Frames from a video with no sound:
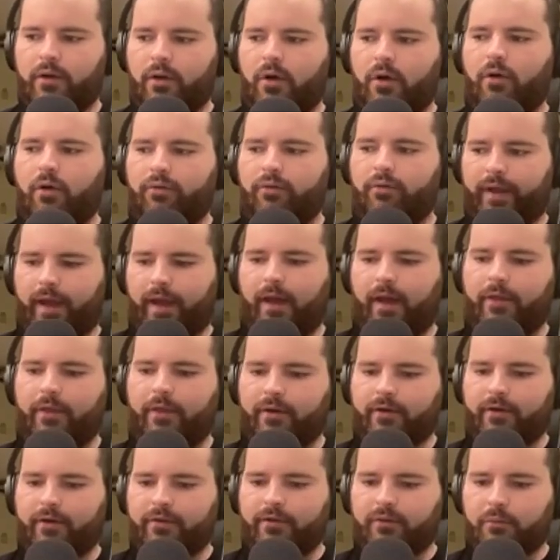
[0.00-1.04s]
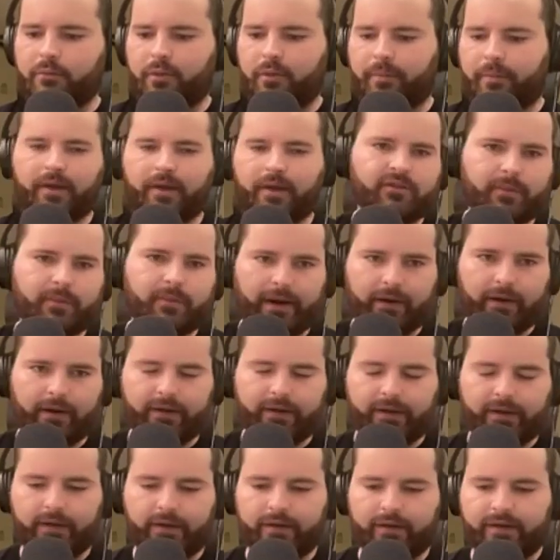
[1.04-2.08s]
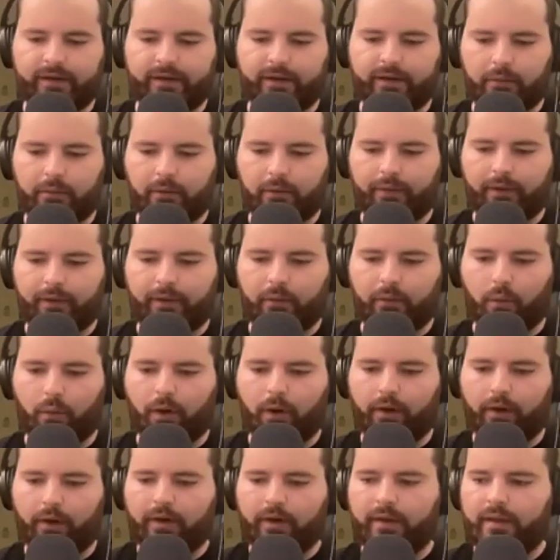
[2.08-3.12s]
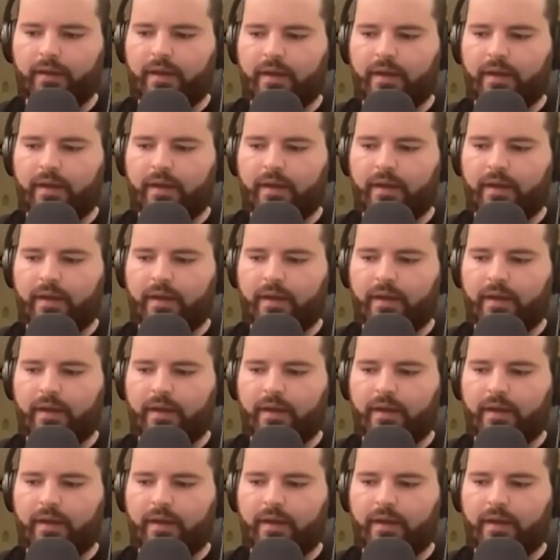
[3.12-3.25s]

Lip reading: hopefully others will be inspired to continue on their work.